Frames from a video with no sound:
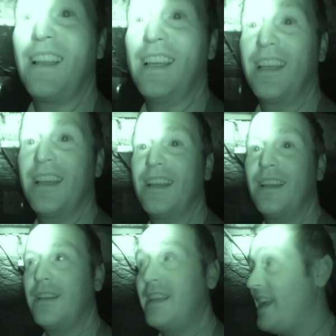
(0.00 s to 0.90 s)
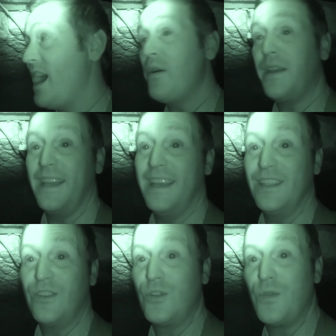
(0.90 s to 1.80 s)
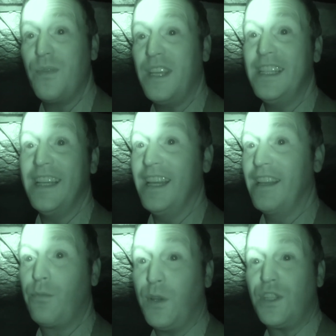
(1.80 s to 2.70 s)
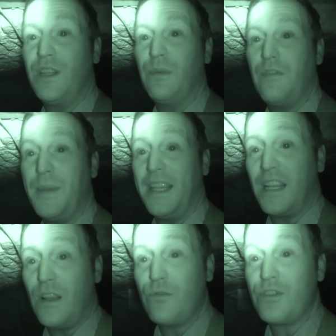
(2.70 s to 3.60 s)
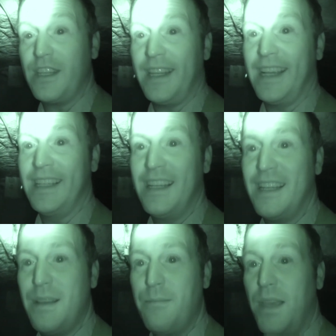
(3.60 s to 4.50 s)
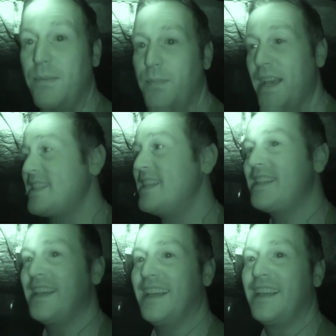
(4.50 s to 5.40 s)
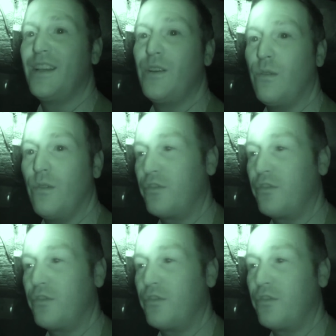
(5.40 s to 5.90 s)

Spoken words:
like, get out of here, you shouldn't be here, especially with it being closed today. Maybe Betty's here, or